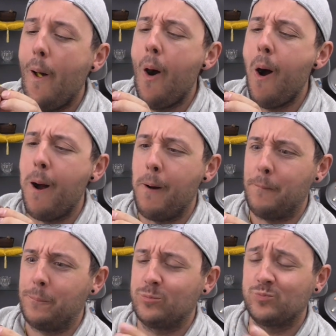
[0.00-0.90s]

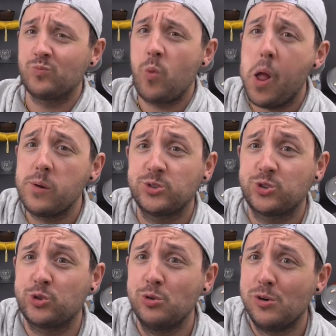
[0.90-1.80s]
Ah,
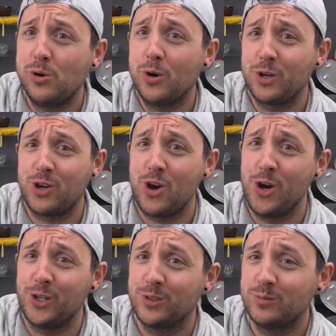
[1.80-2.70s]
so
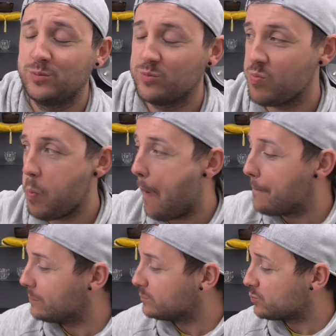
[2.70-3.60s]
good.
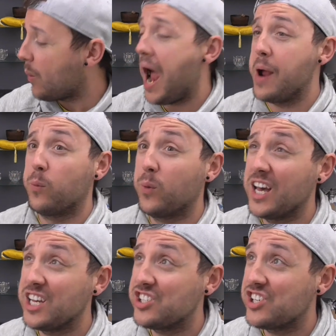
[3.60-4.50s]
I
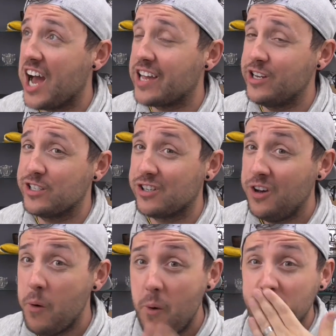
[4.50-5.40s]
wish I could
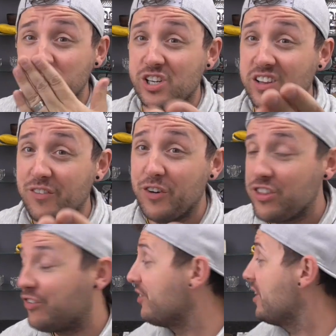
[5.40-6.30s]
deliver the